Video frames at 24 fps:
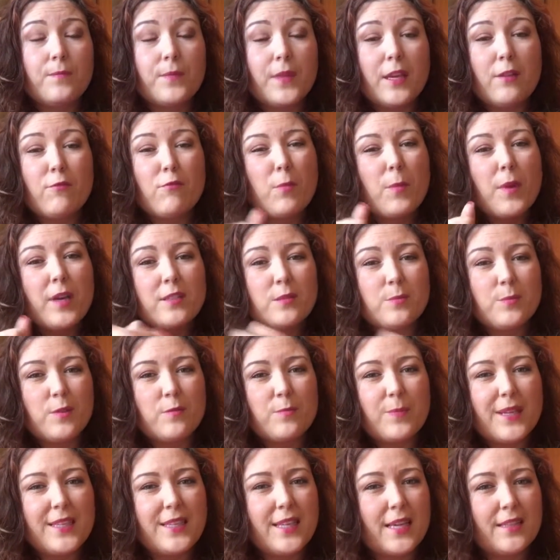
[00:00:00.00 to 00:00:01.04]
It reminds me of
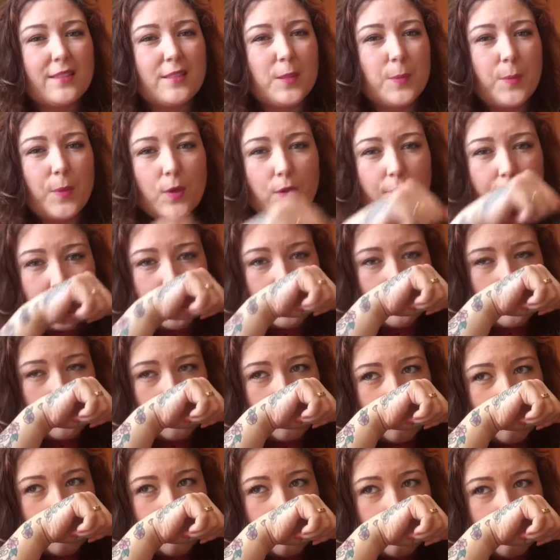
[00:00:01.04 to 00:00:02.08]
my nan, to be honest,
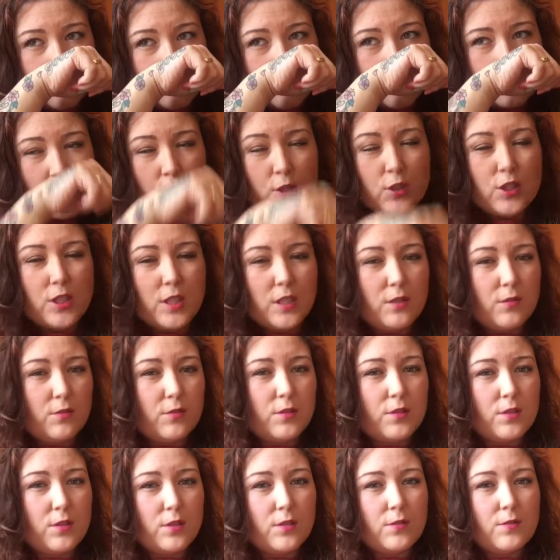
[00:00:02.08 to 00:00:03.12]
because she
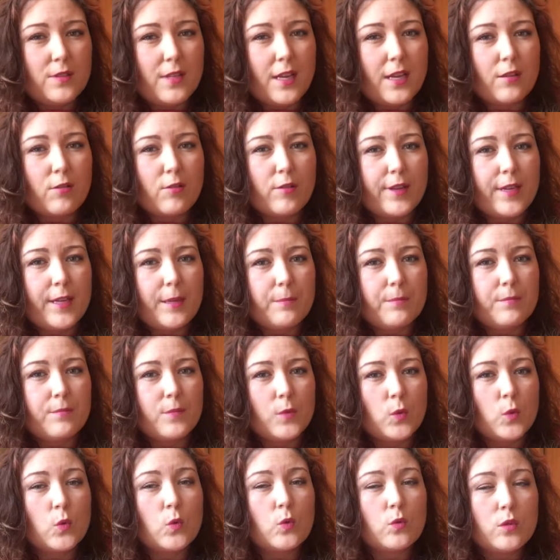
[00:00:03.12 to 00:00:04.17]
used to use that cream
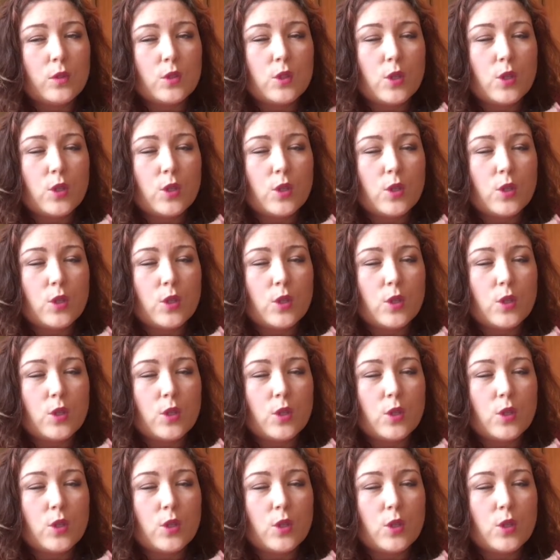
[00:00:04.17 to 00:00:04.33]
all the